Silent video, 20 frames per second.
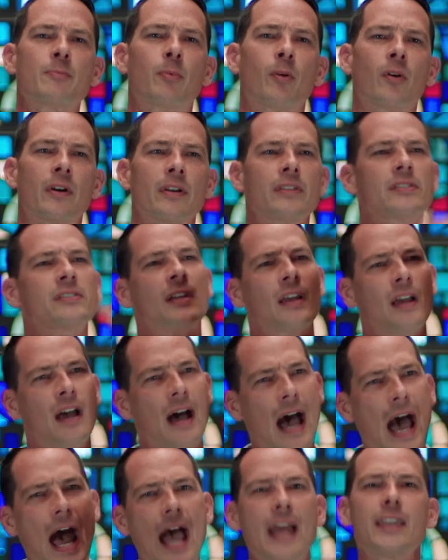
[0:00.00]
boys.
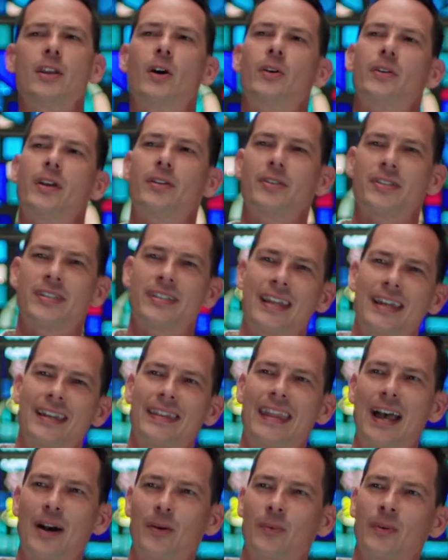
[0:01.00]
I don't
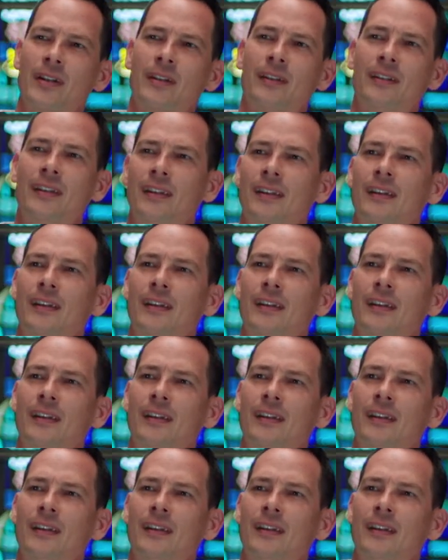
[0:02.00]
understand that one.